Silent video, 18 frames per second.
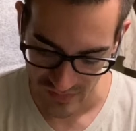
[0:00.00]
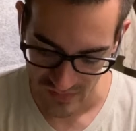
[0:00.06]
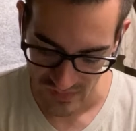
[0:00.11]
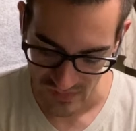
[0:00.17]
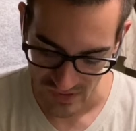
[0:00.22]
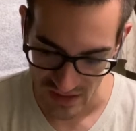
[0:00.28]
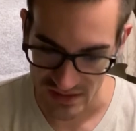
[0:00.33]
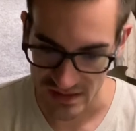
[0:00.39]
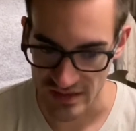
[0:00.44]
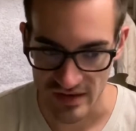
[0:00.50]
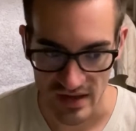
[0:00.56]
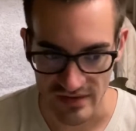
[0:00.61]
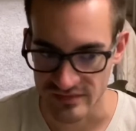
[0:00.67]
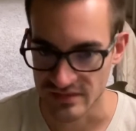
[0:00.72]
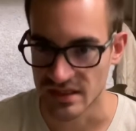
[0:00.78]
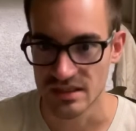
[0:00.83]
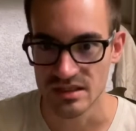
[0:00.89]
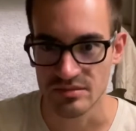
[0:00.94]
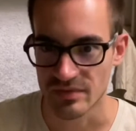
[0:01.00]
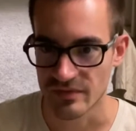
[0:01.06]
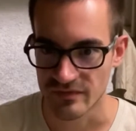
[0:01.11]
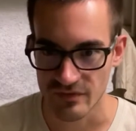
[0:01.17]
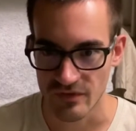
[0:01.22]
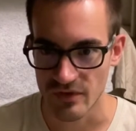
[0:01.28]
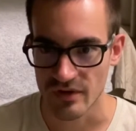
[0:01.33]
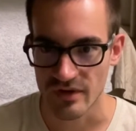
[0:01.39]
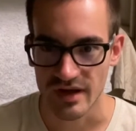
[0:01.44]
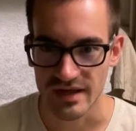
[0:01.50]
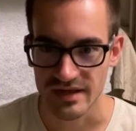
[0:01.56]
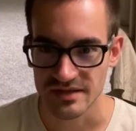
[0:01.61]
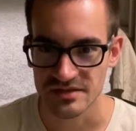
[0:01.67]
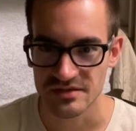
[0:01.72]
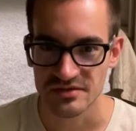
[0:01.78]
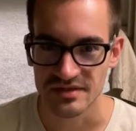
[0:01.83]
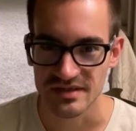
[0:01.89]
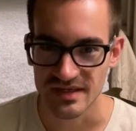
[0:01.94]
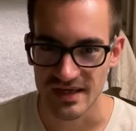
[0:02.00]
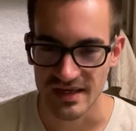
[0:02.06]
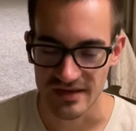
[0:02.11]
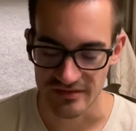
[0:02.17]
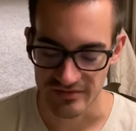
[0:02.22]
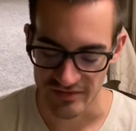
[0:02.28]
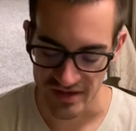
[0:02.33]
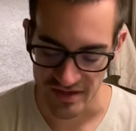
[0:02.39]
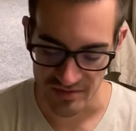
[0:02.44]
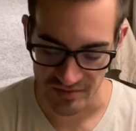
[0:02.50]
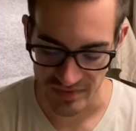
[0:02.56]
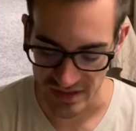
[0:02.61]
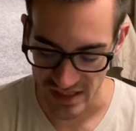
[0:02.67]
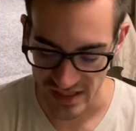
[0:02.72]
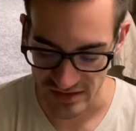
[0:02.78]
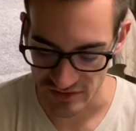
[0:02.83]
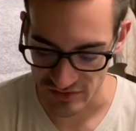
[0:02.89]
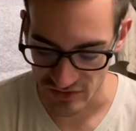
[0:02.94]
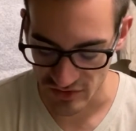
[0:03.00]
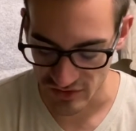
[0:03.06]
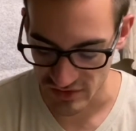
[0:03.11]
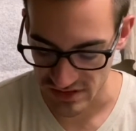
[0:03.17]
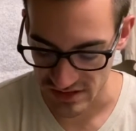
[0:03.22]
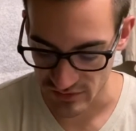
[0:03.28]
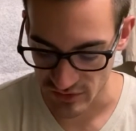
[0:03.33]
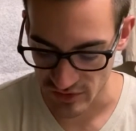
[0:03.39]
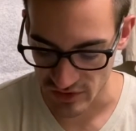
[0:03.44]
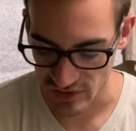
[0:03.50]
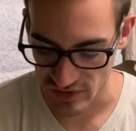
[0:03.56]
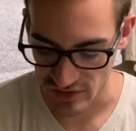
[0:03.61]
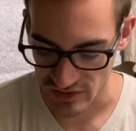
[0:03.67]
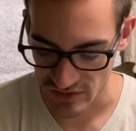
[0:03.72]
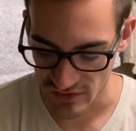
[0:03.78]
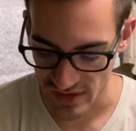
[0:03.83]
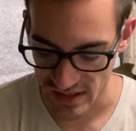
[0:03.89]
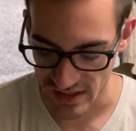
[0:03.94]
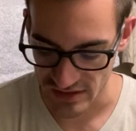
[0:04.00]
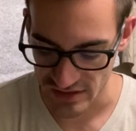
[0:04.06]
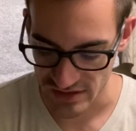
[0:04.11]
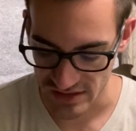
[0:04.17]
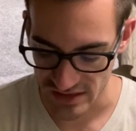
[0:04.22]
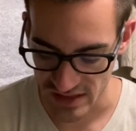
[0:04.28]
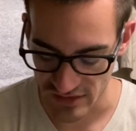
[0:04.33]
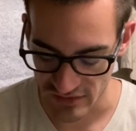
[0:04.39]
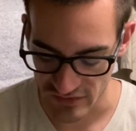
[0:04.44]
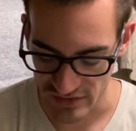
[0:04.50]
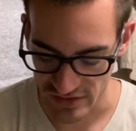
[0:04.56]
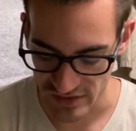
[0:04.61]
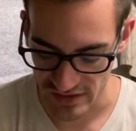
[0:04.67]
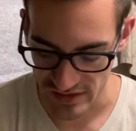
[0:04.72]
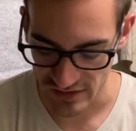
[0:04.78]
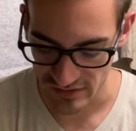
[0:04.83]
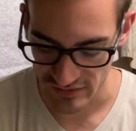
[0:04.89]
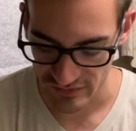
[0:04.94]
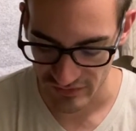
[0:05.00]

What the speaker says: Because I've done it before, I can do it again, right? But I don't know, somewhere along the way, I just got really